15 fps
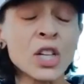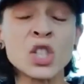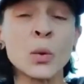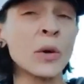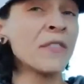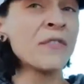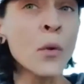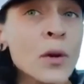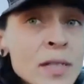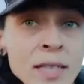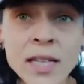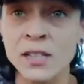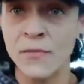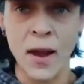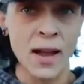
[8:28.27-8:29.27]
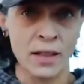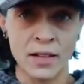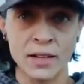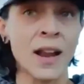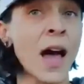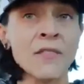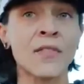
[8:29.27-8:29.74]
to enforce these
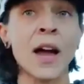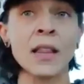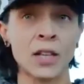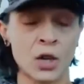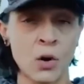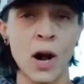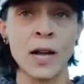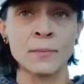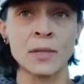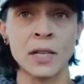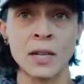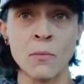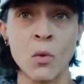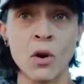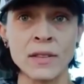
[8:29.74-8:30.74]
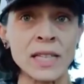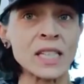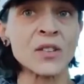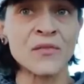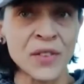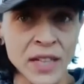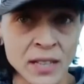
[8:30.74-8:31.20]
nonviolent crimes anymore,
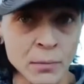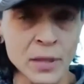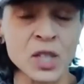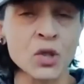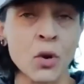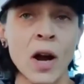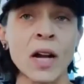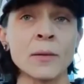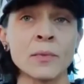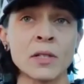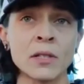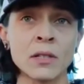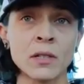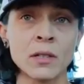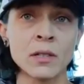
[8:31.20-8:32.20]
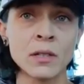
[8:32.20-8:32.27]
these victimless crimes.